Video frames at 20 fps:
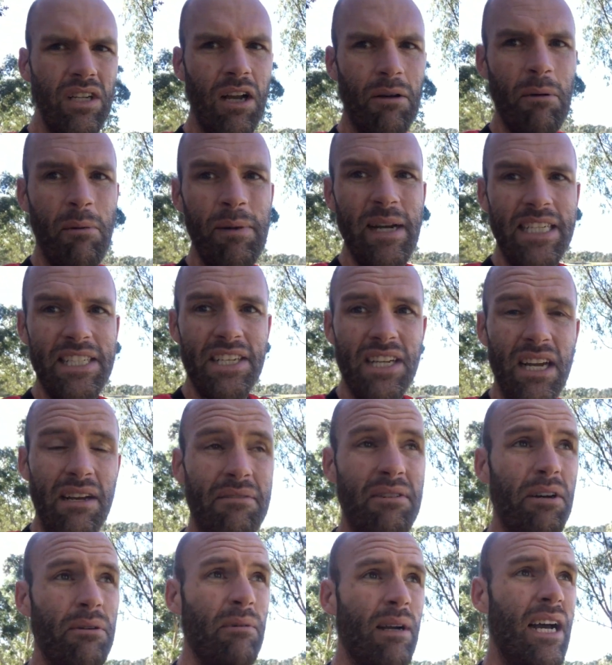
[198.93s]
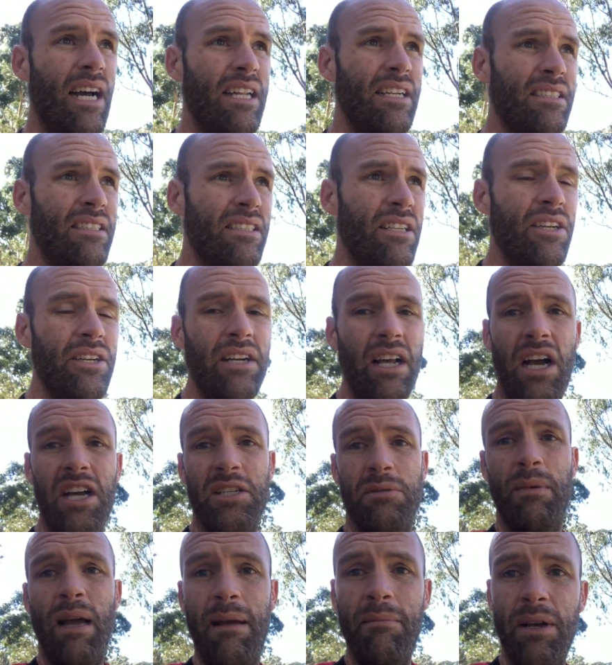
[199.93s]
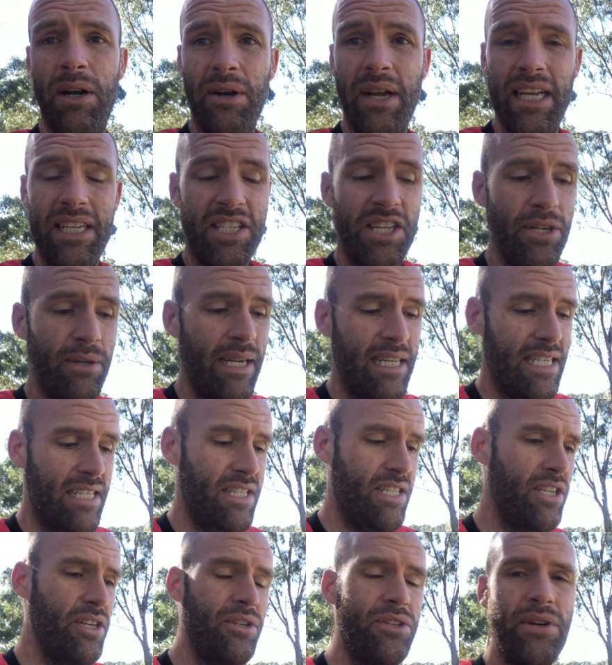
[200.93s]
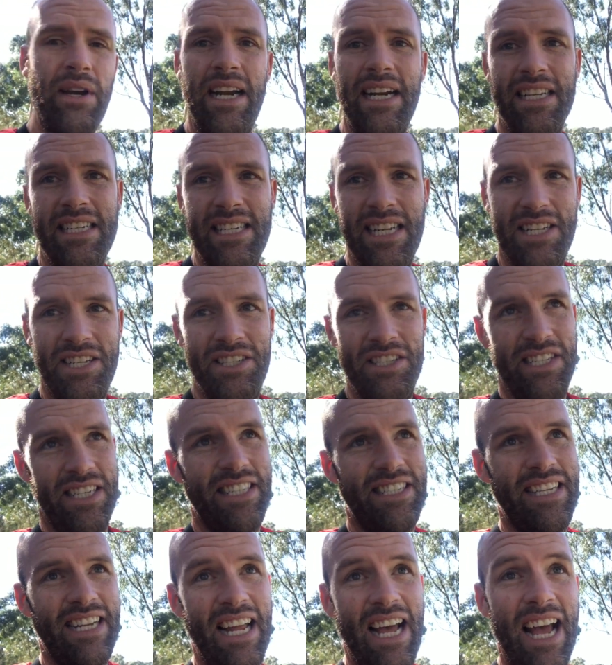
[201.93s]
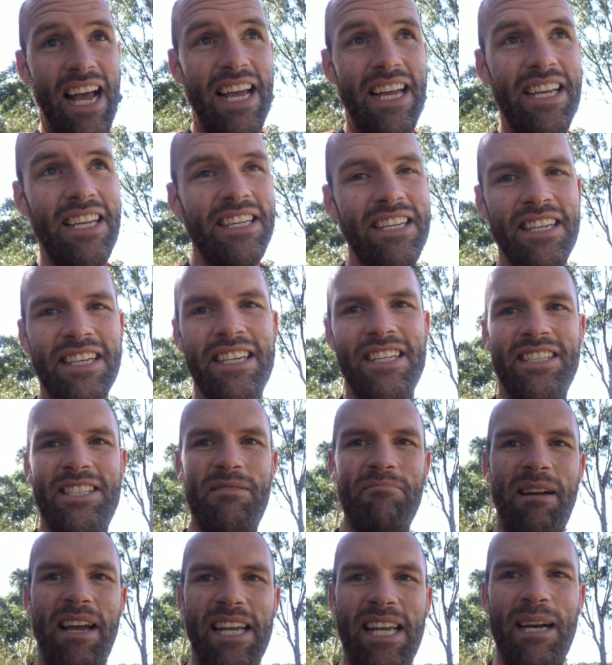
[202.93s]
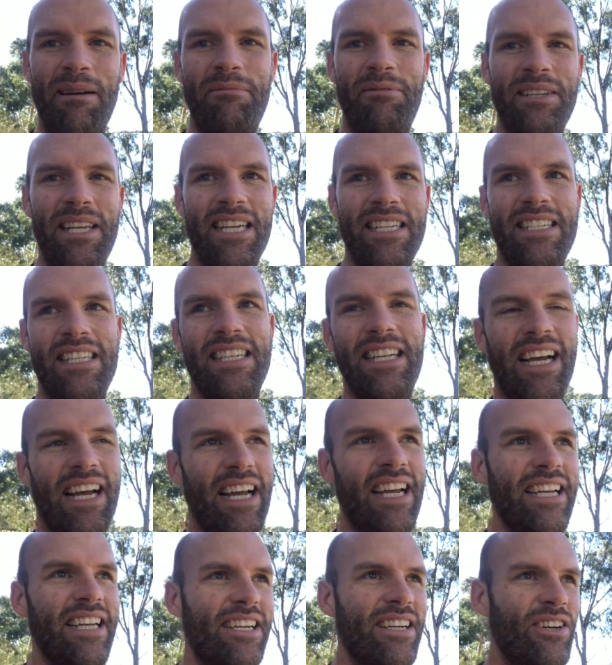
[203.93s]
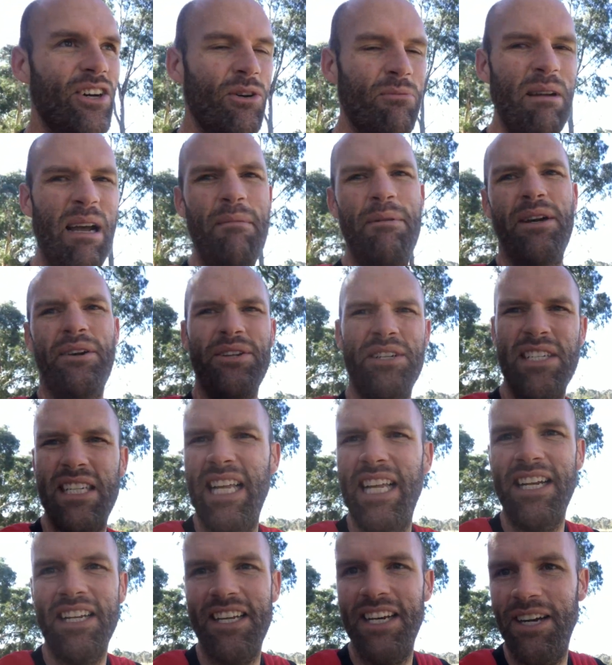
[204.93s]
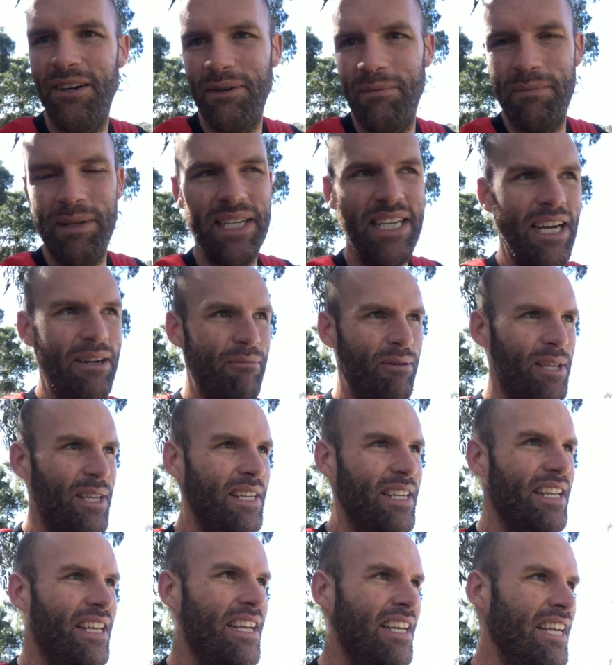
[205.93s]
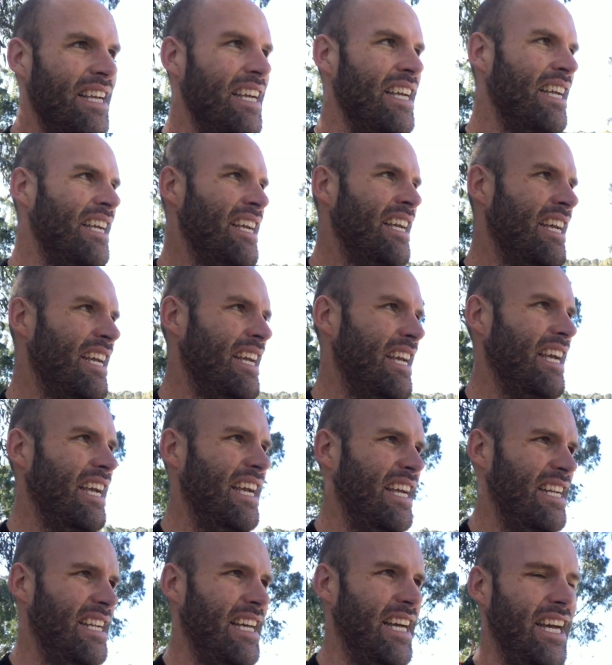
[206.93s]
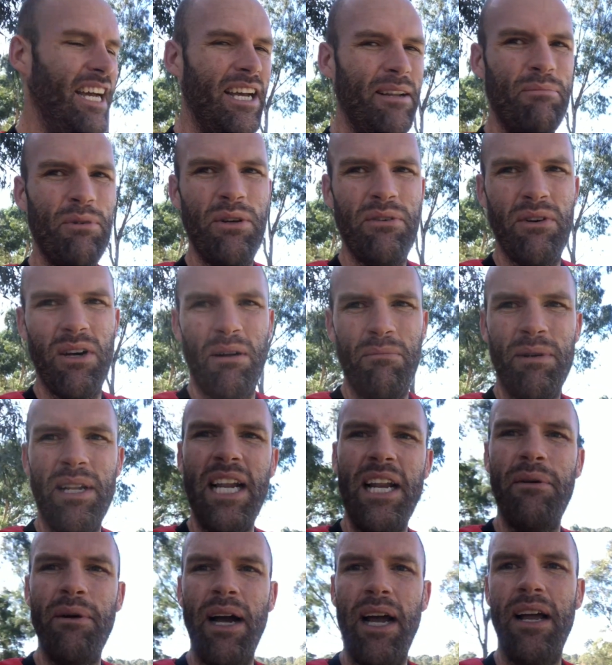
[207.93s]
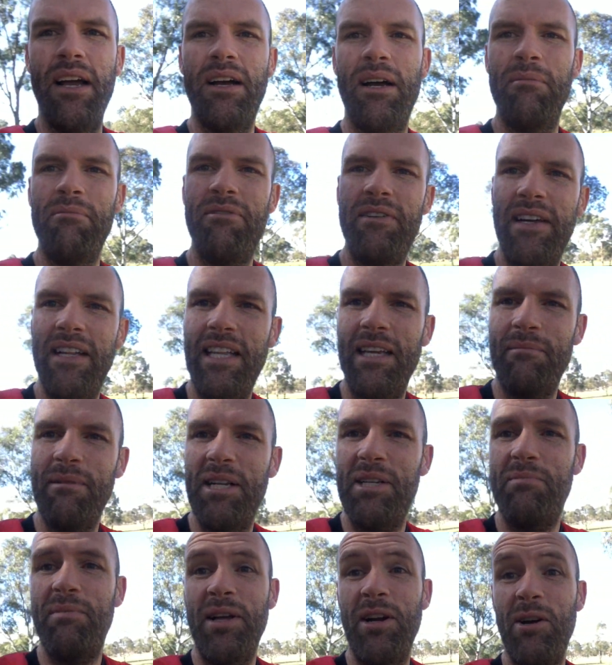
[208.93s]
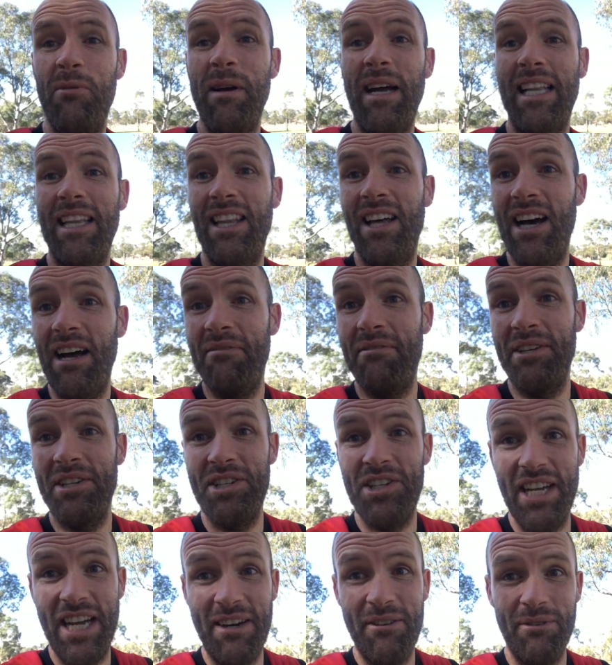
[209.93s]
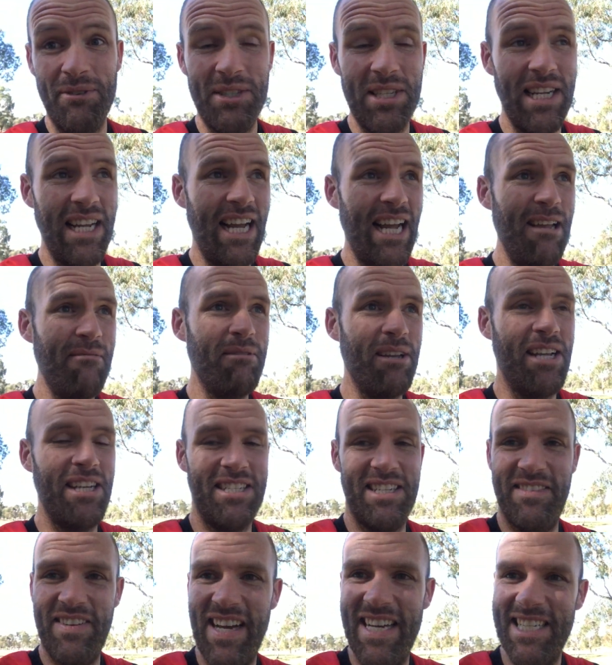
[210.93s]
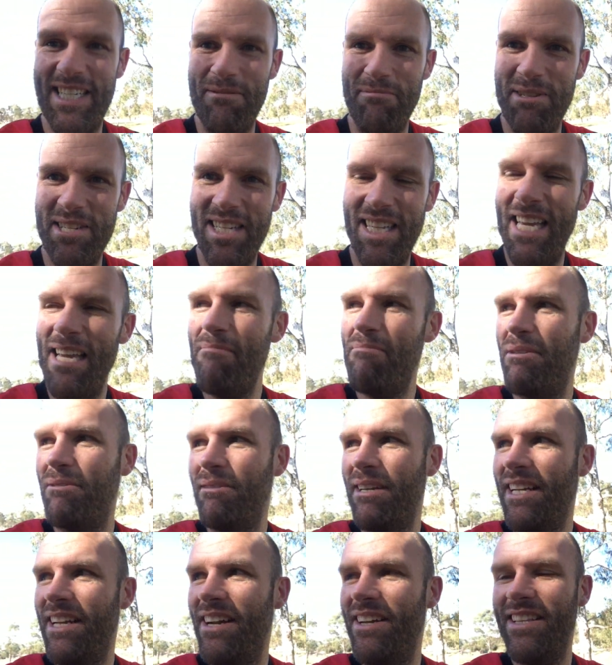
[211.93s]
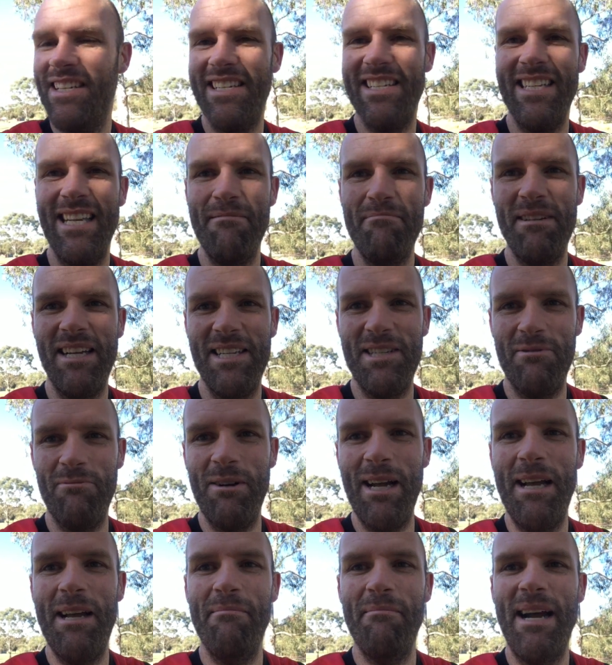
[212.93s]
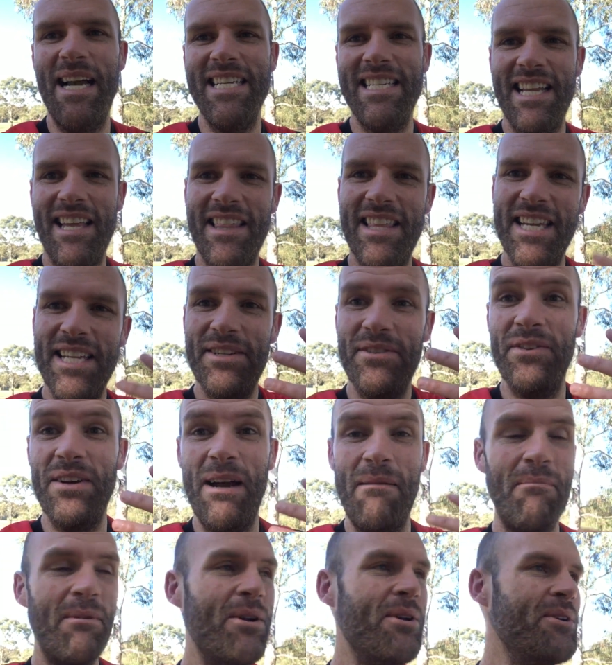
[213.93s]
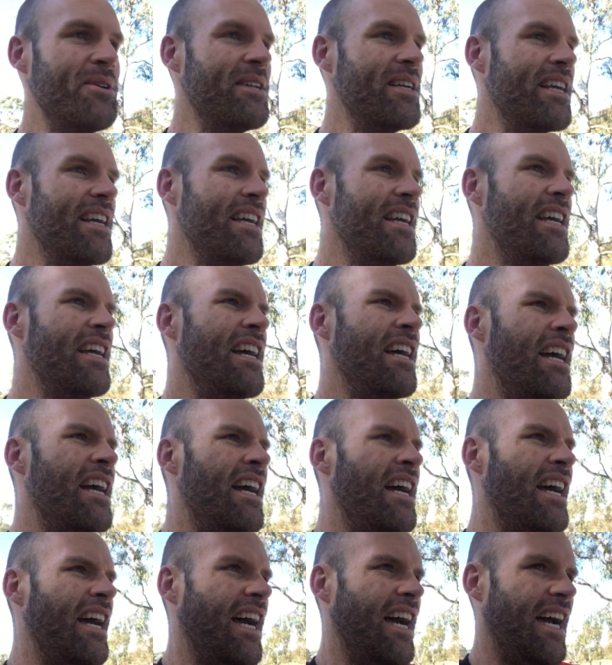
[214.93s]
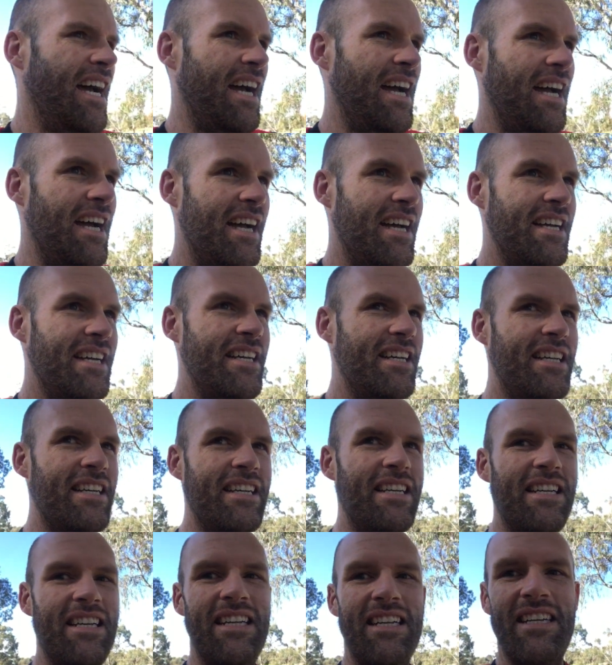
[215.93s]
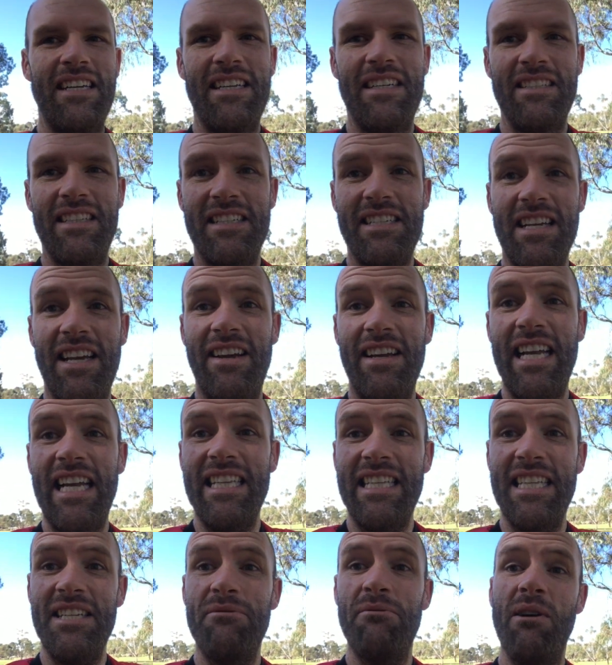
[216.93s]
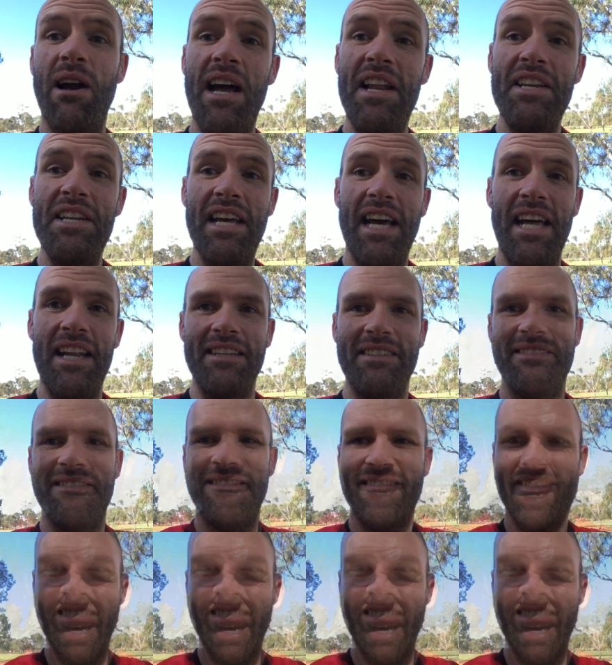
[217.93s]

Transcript: I'm about to go for a run. Who knows, maybe I'll get two training sessions in today to make up for yesterday, or maybe I'll just let it go and be done with it and move on. But anyway, I'm feeling much better about life in general today because I've had some sleep, and we know that sleep does amazing things for our mood. Let's go and get this run done.